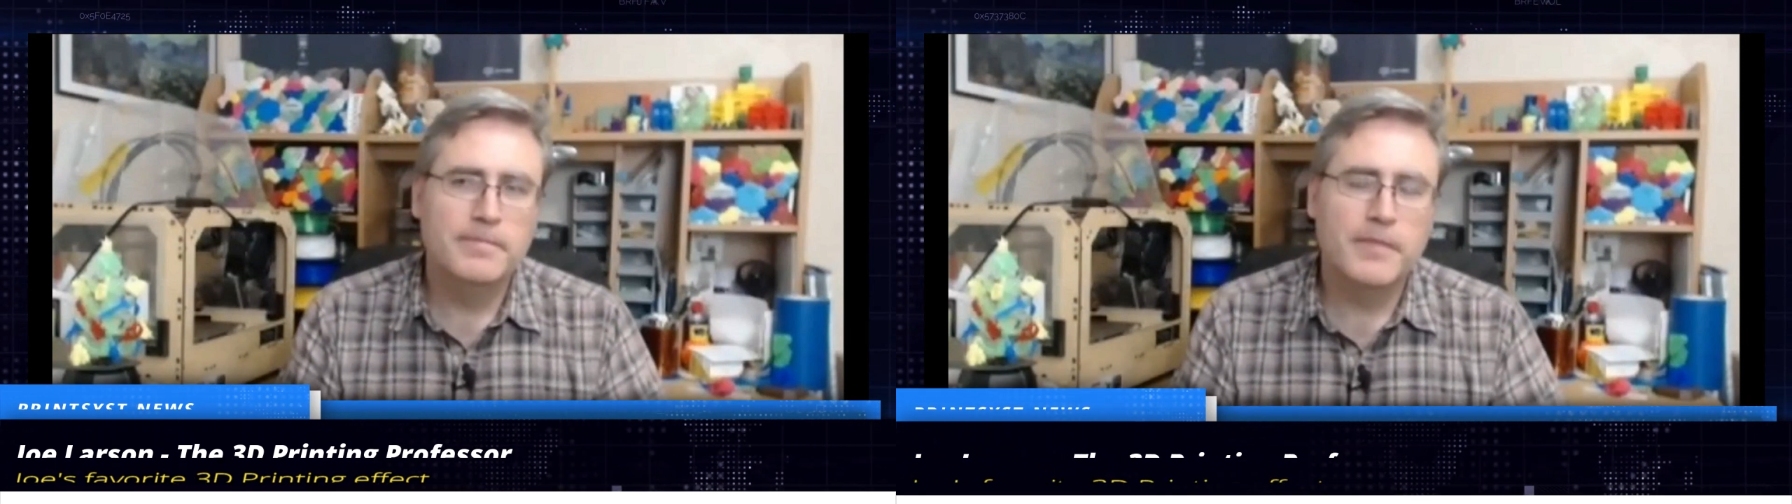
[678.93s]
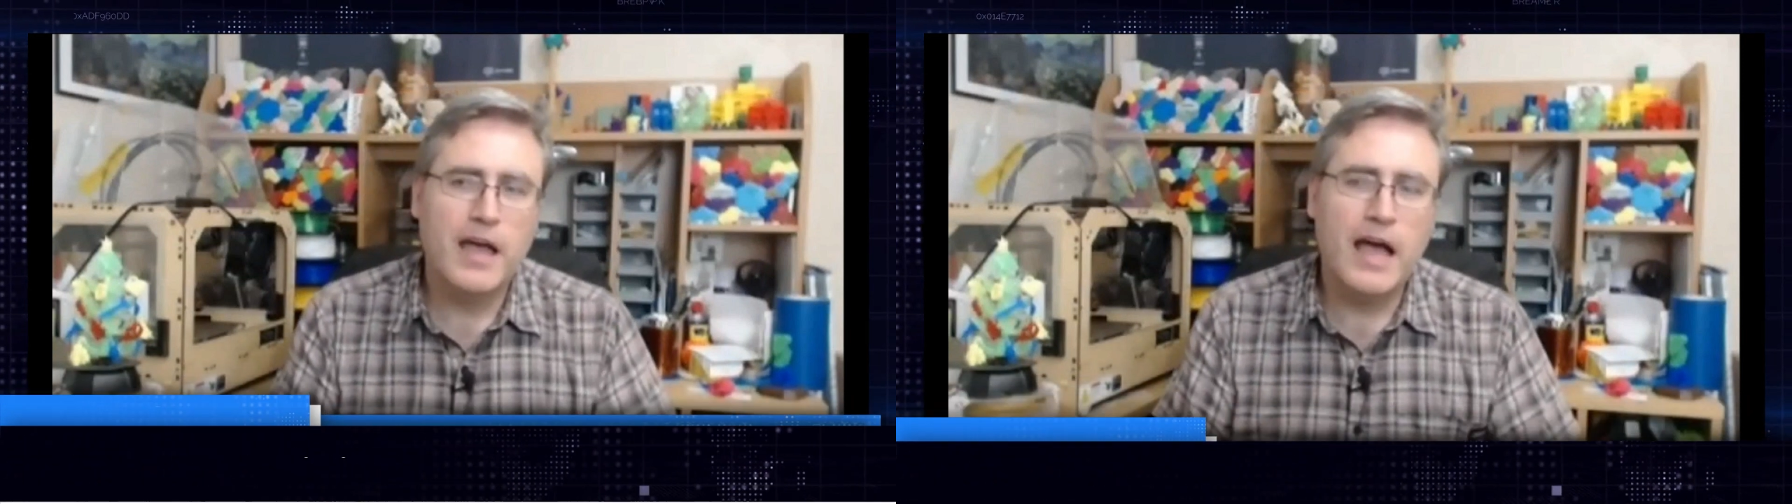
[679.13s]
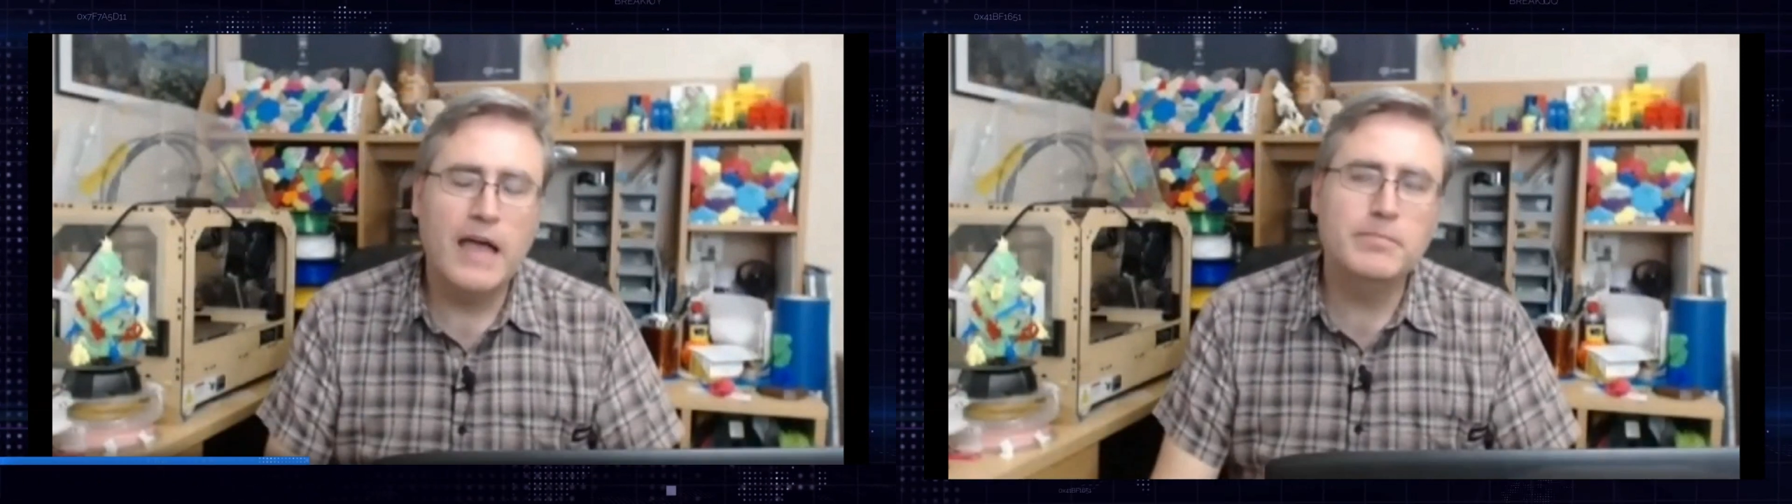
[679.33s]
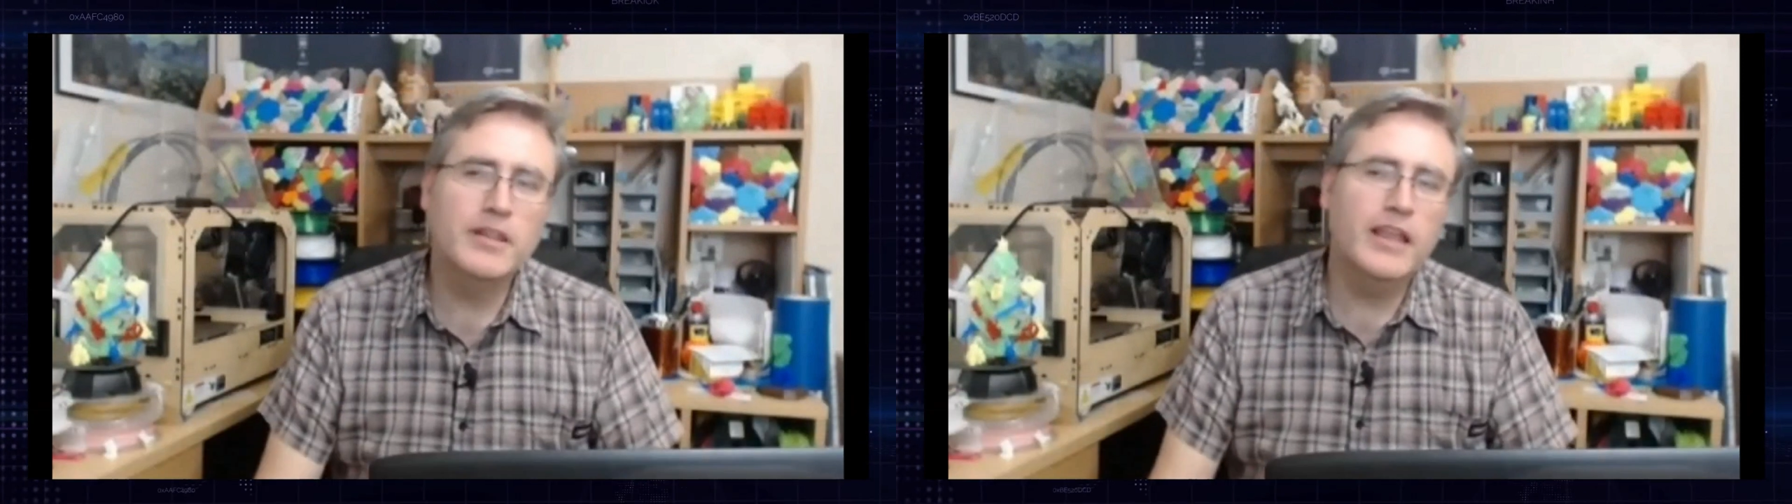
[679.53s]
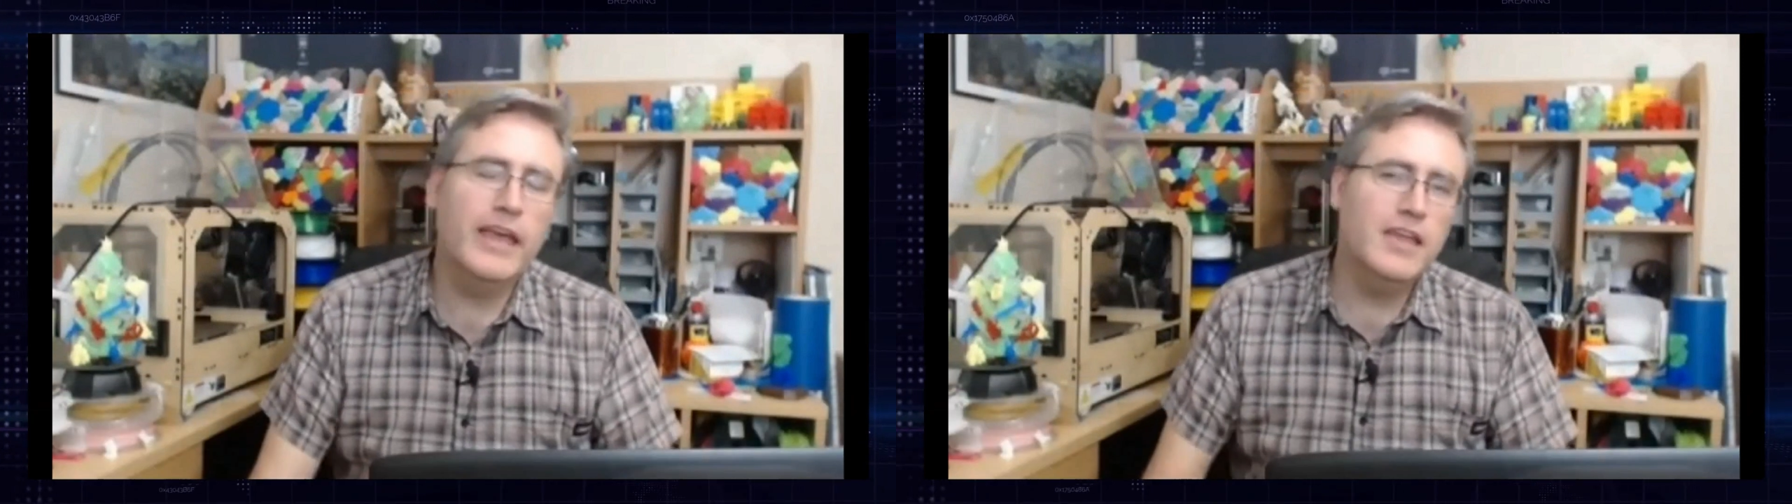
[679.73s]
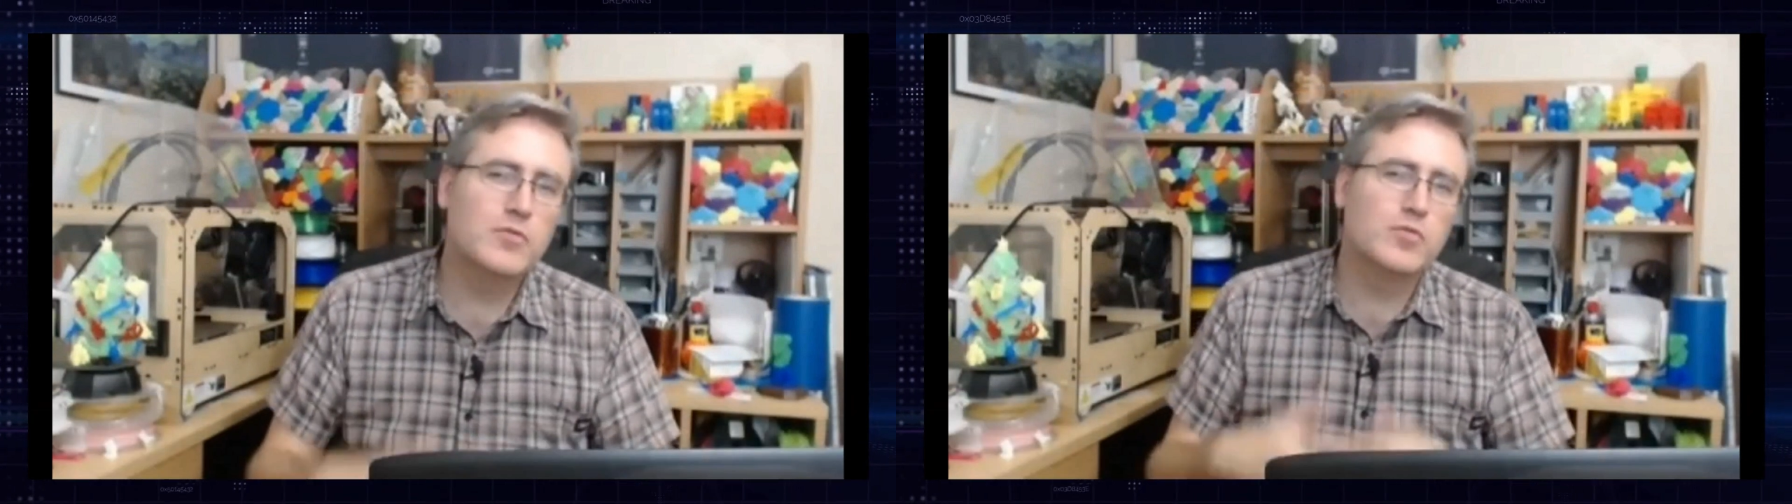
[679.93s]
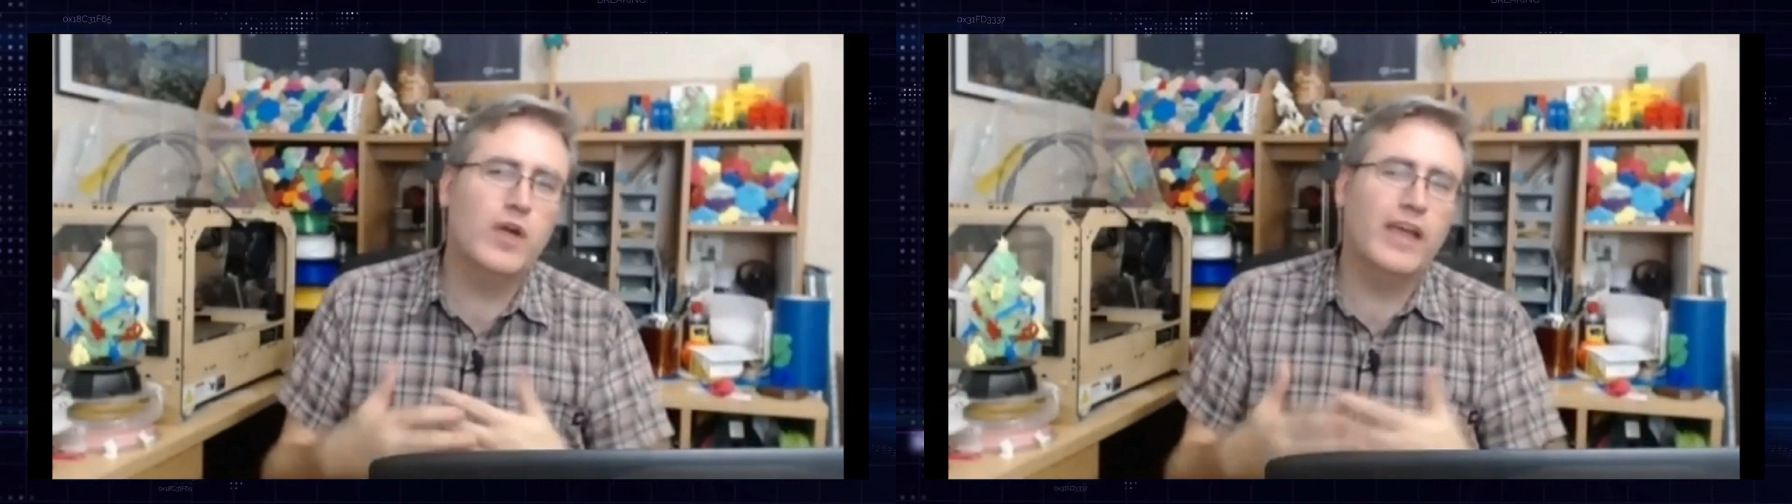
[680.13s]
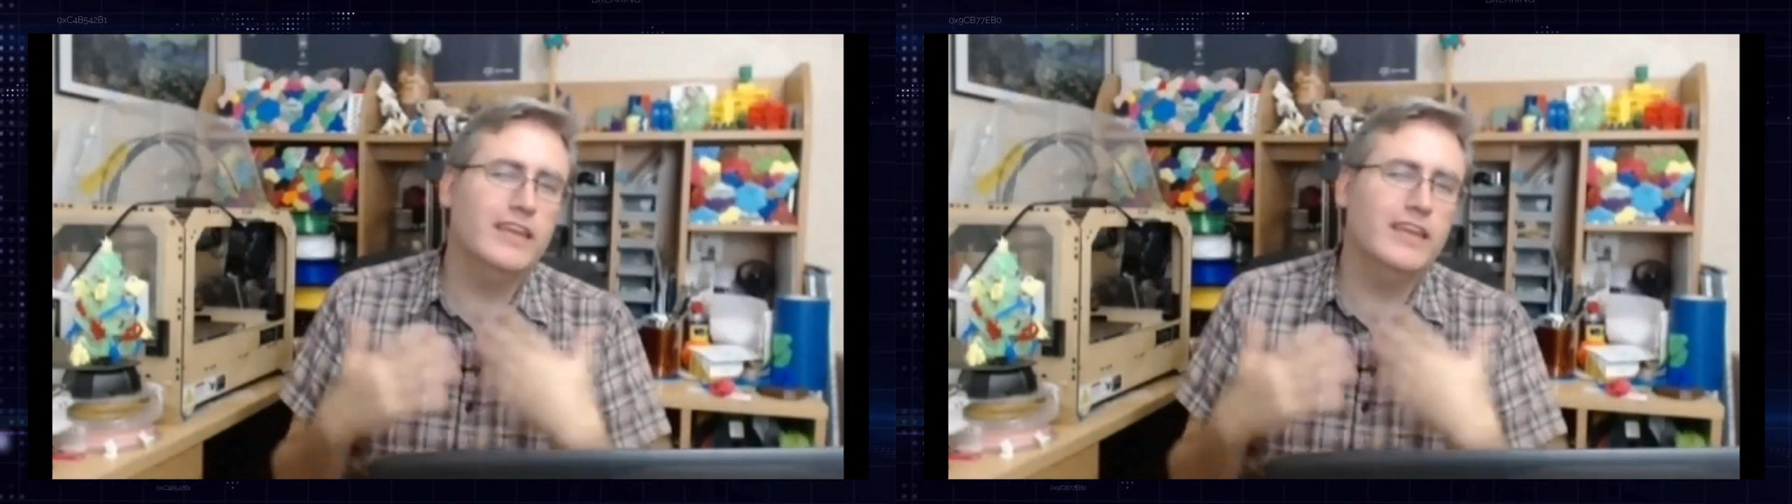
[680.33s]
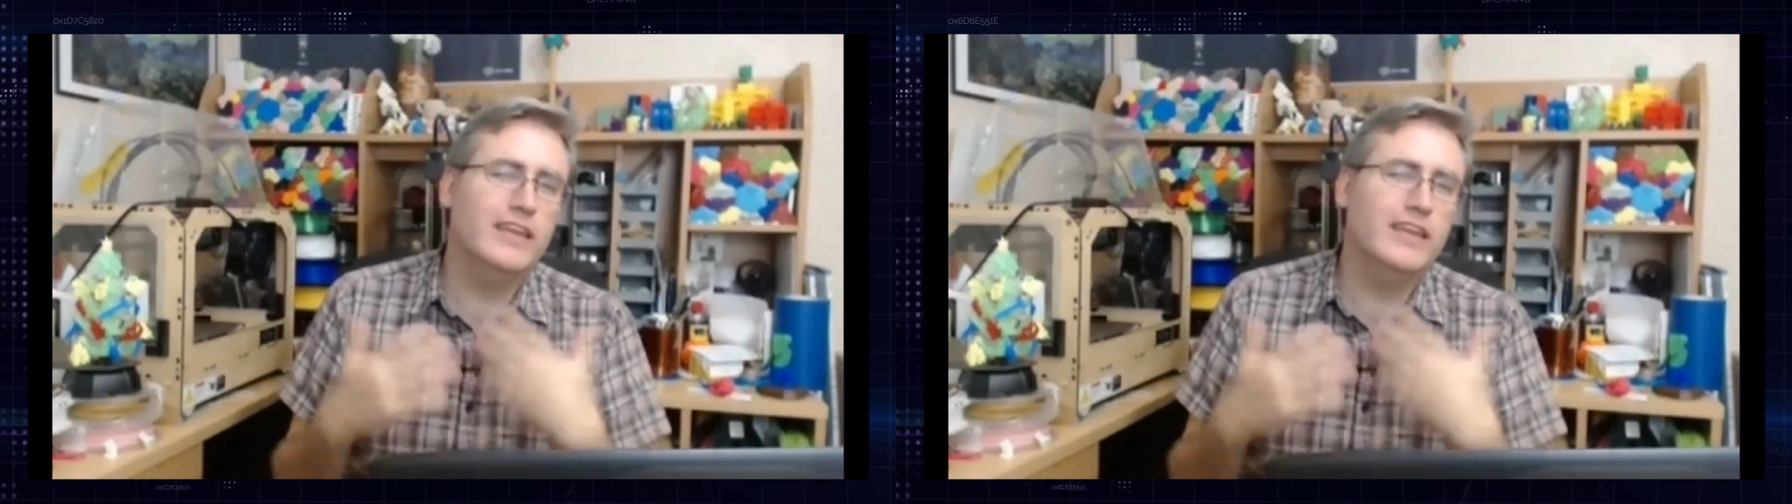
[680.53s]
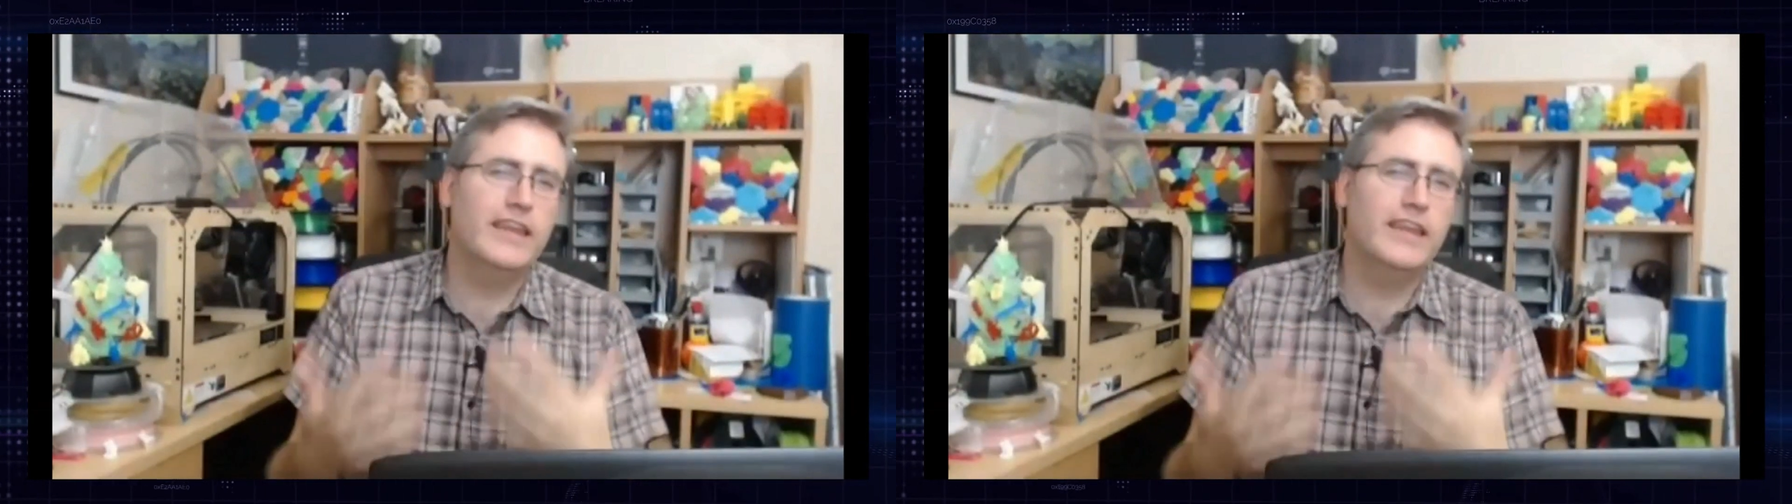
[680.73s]
I'm playing right
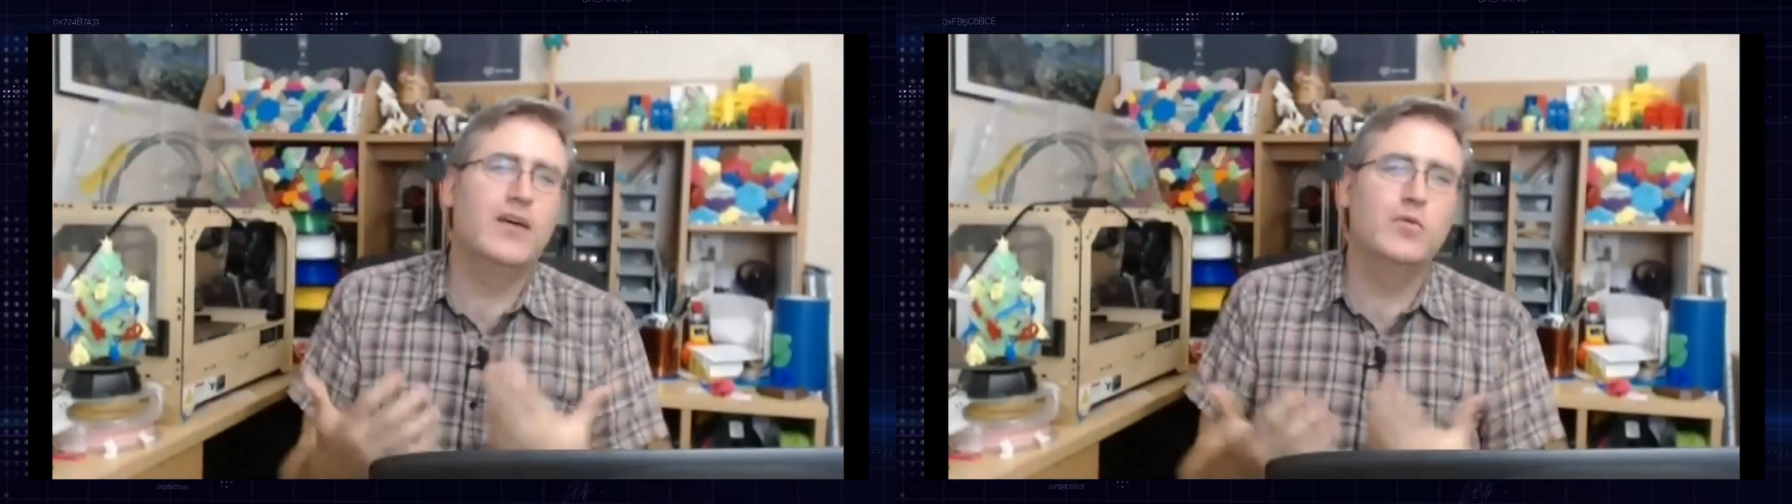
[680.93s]
now with